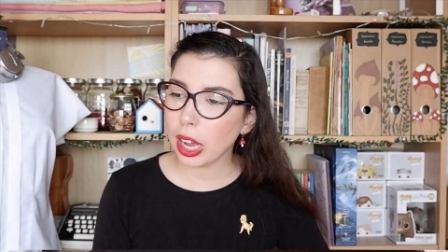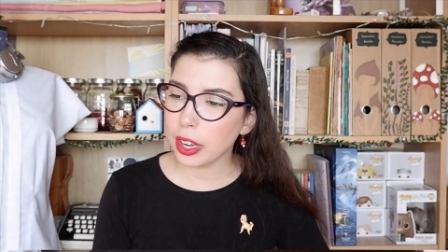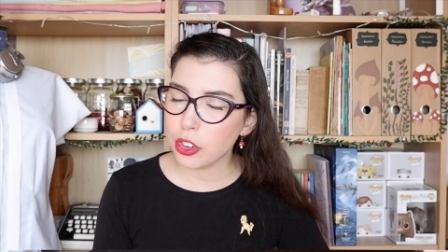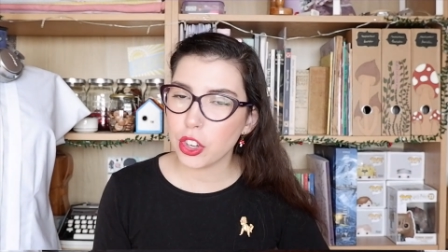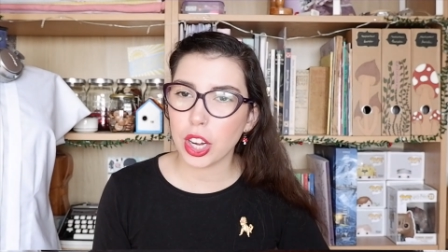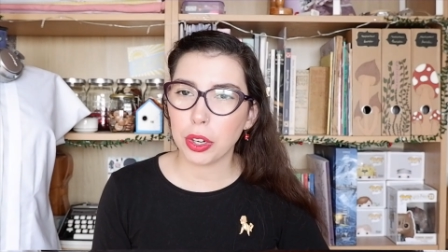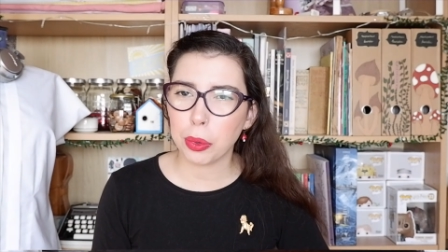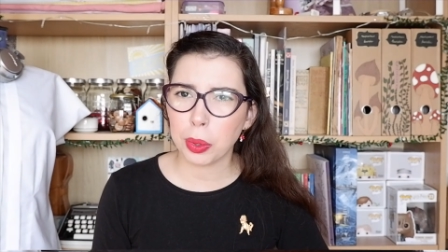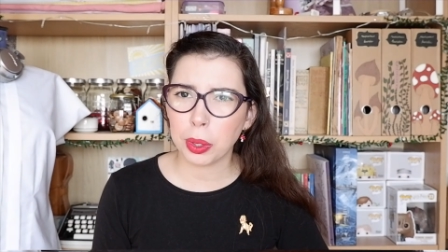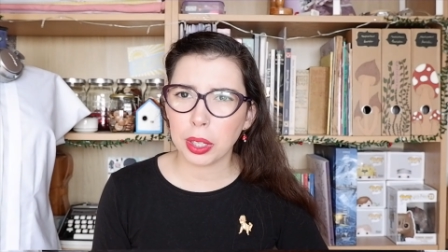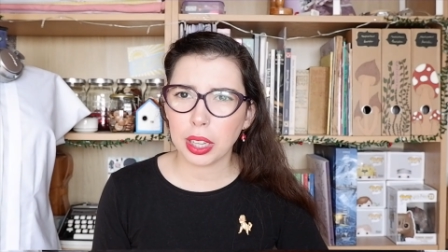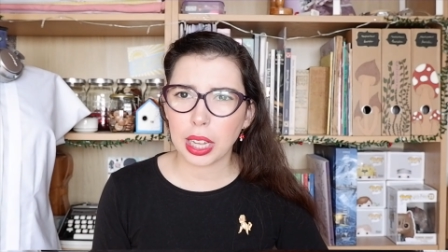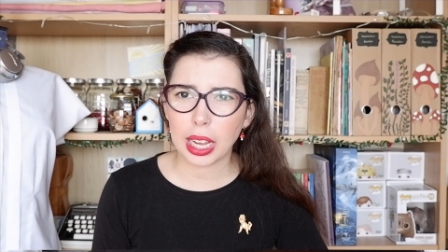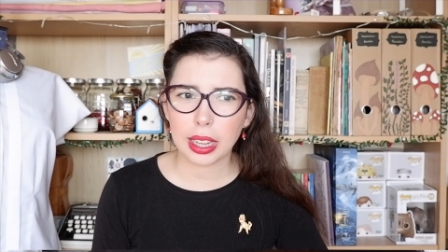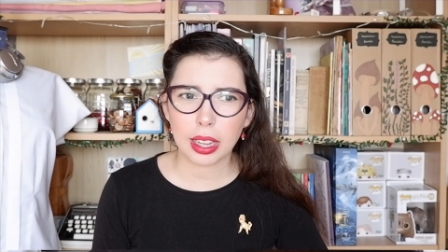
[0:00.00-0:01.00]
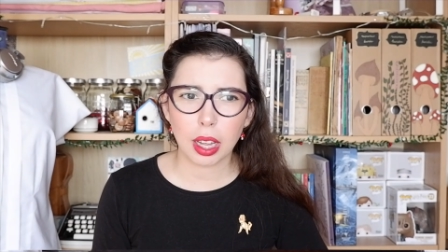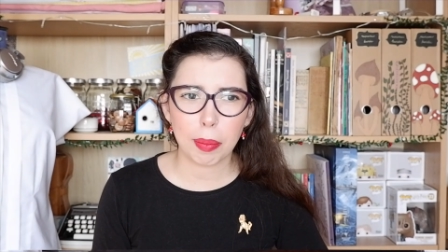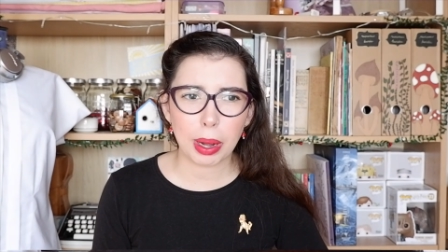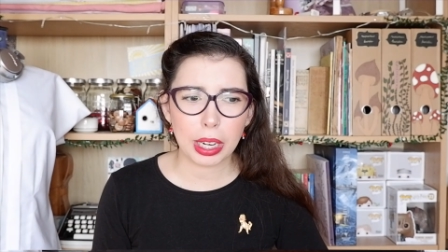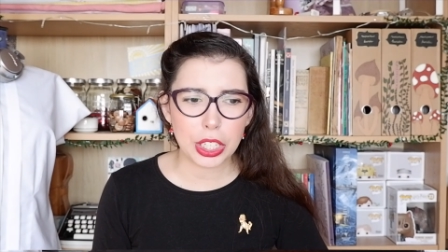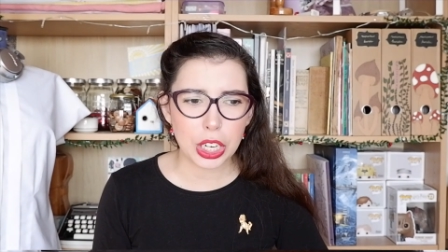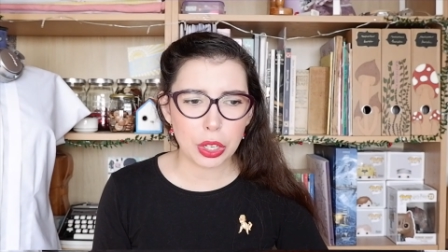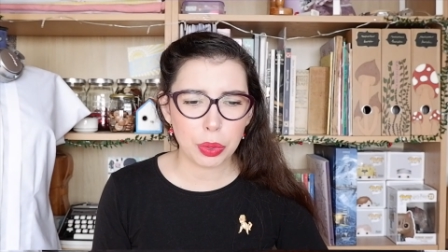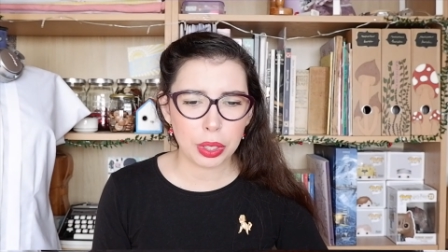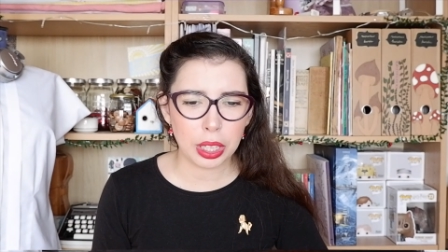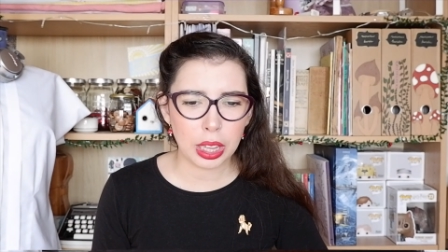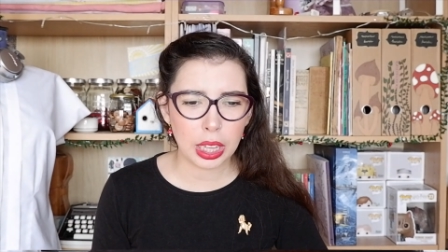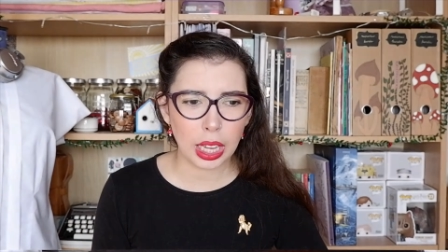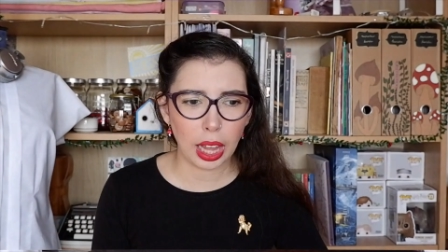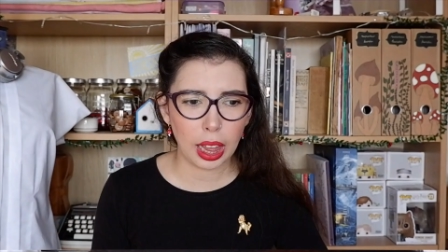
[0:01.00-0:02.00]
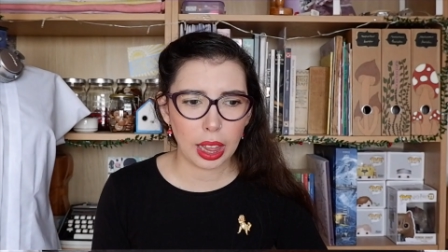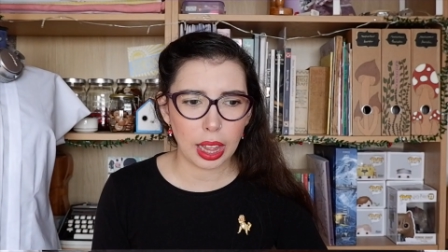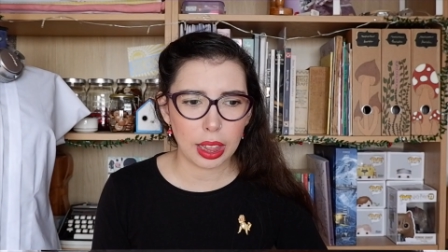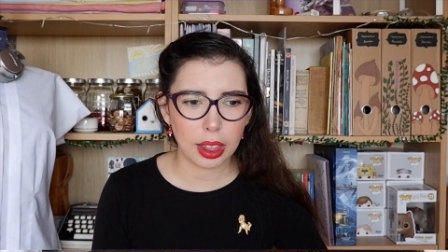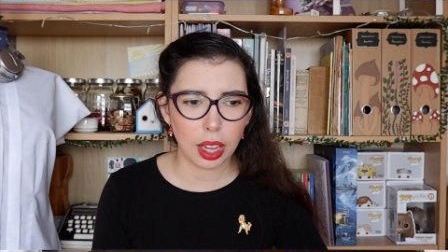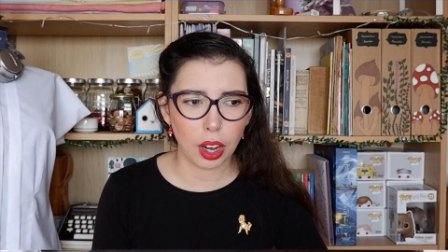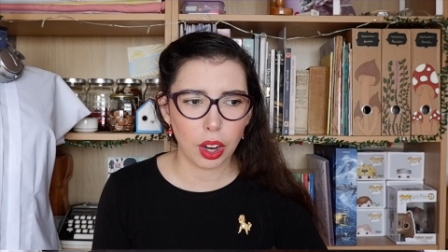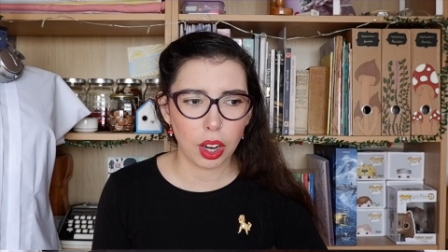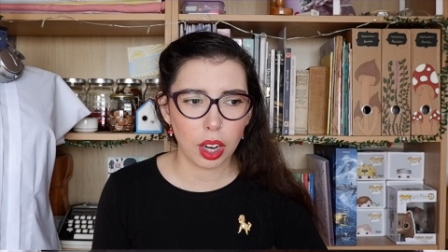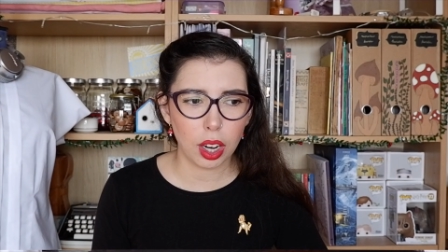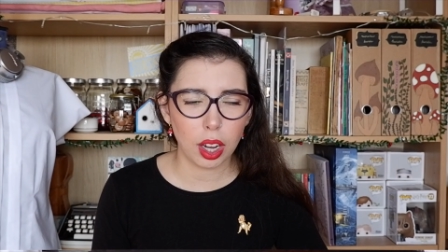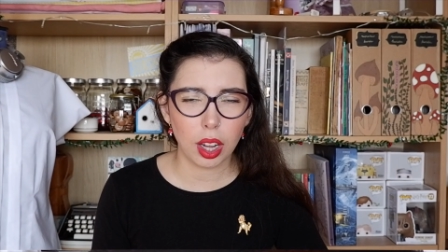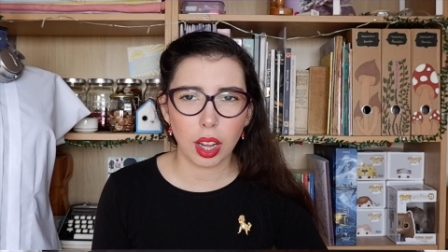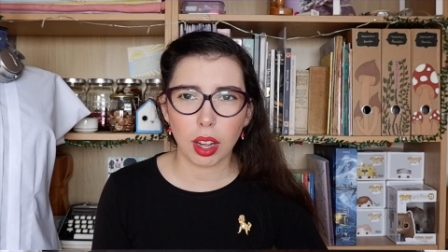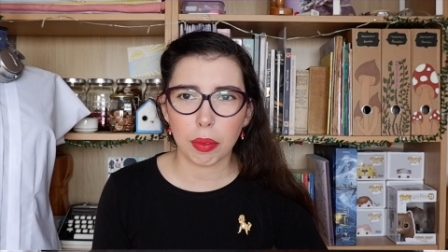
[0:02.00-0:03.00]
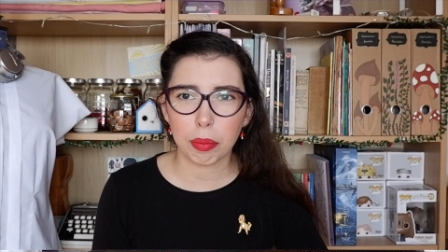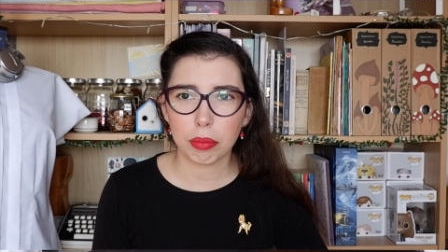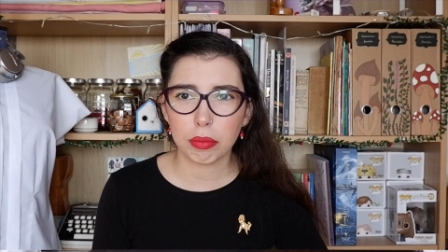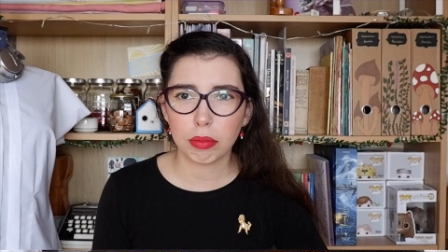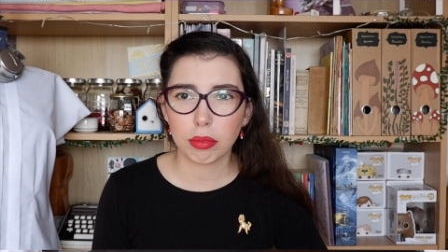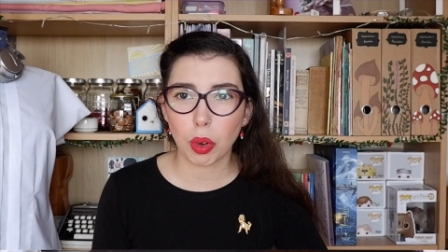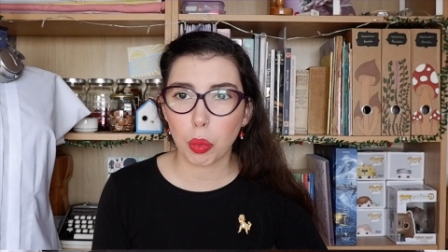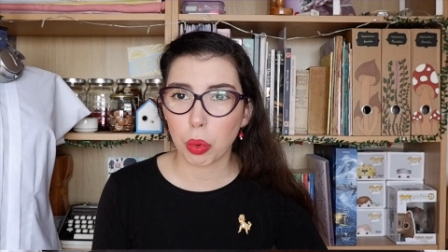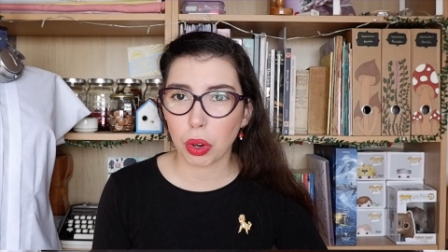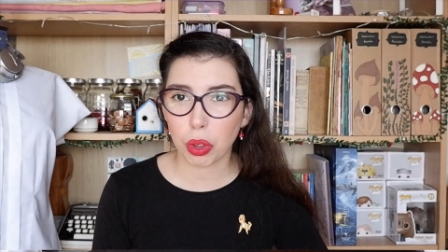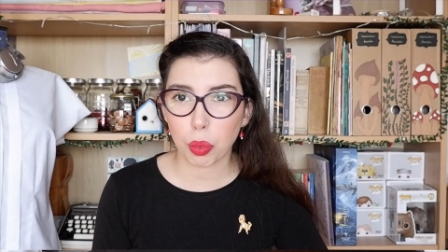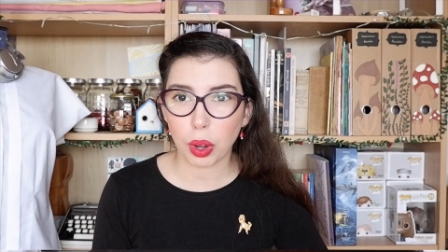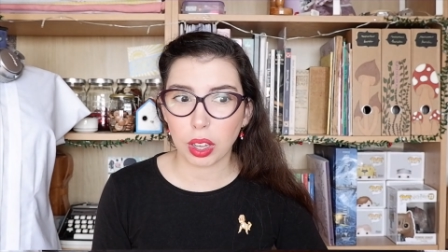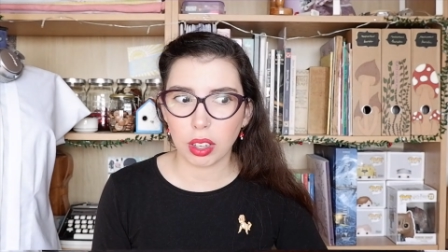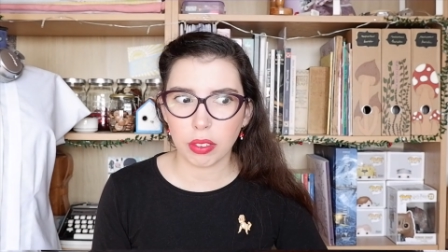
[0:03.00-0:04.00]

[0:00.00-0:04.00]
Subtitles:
I genuinely like them. I genuinely think that they're a worthwhile